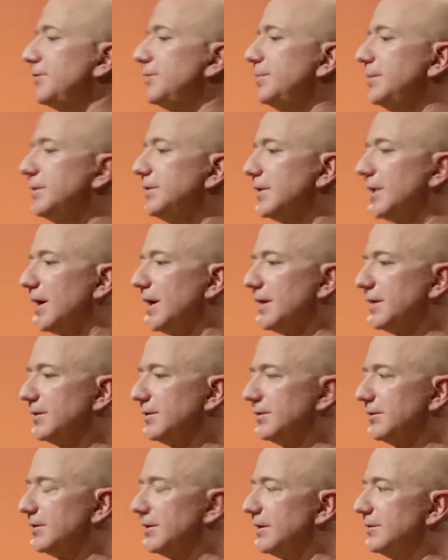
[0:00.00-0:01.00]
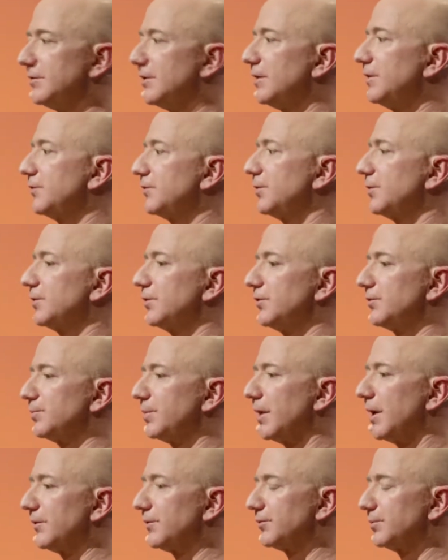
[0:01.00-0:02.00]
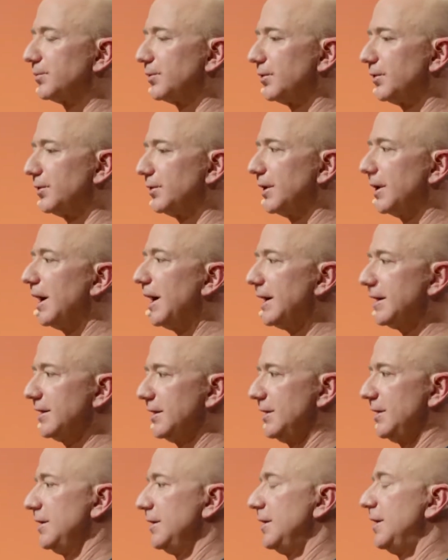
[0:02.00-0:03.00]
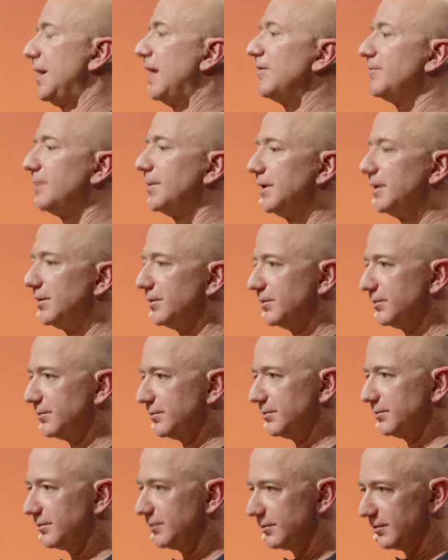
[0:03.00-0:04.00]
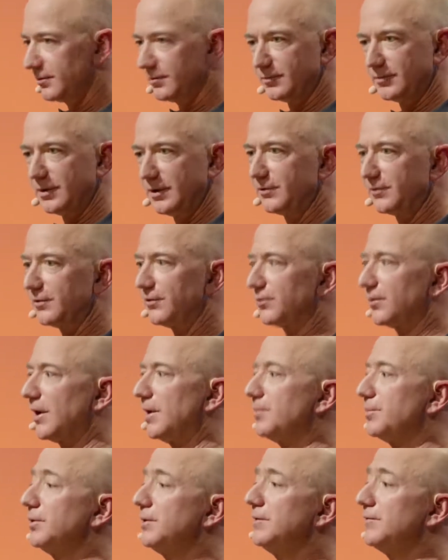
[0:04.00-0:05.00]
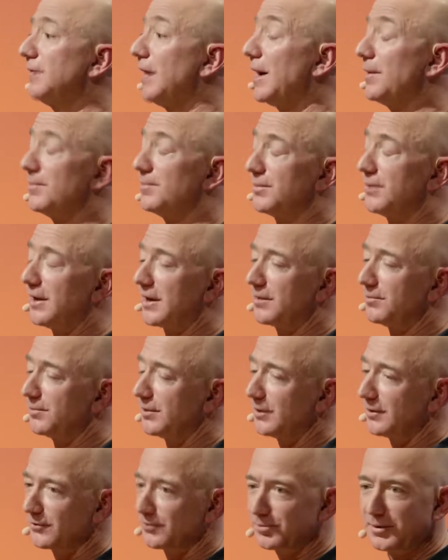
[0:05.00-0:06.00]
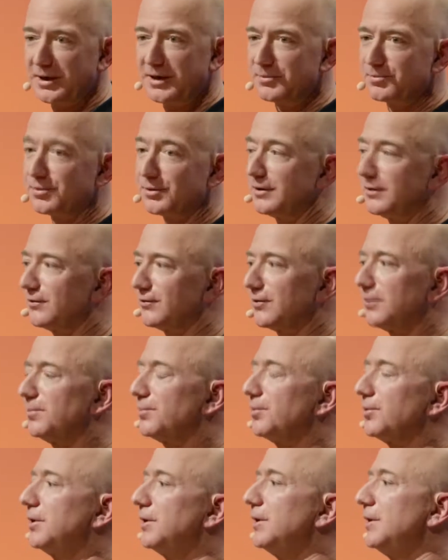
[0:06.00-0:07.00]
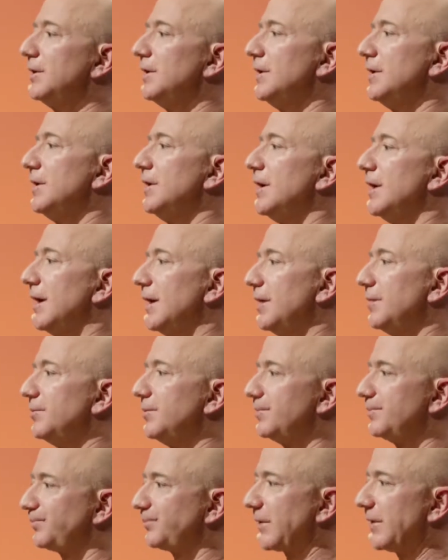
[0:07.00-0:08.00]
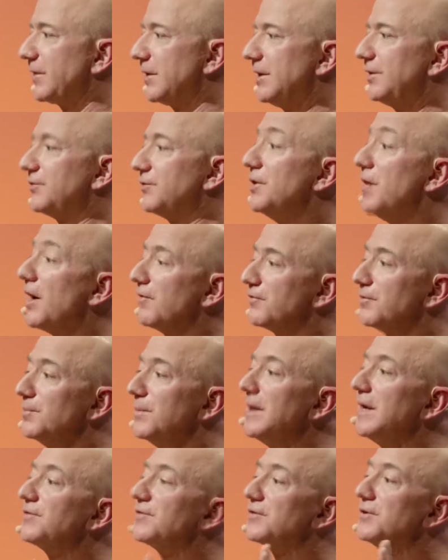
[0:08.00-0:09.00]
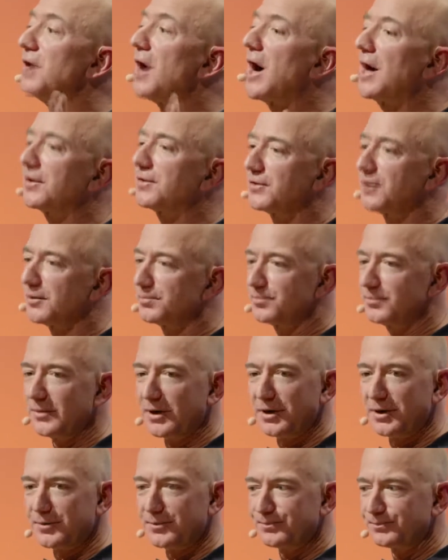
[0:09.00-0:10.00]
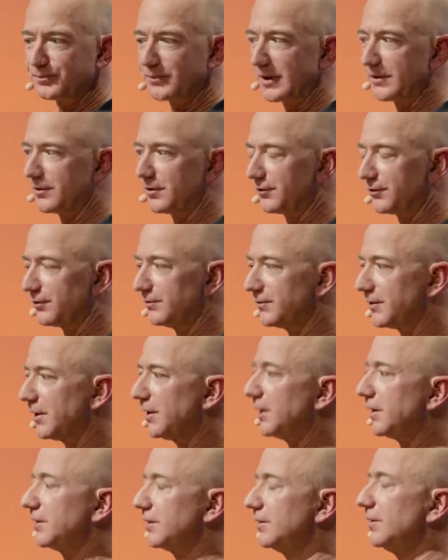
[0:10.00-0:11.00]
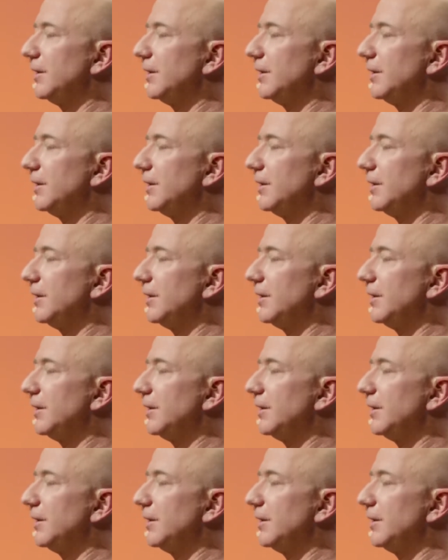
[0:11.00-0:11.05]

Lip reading: to be done and done as quickly as possible. And I have my own reasons why I believe that. They can be explained pretty simply. And it's not, for me, it's not the, there's a very